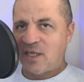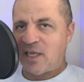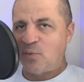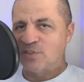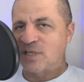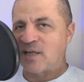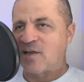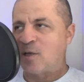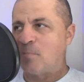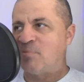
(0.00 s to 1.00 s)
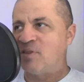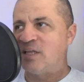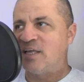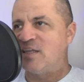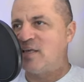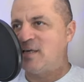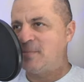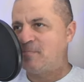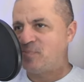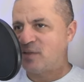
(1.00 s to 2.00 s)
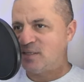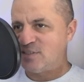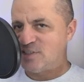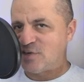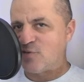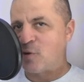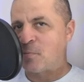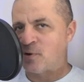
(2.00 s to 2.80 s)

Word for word: It was like a completely different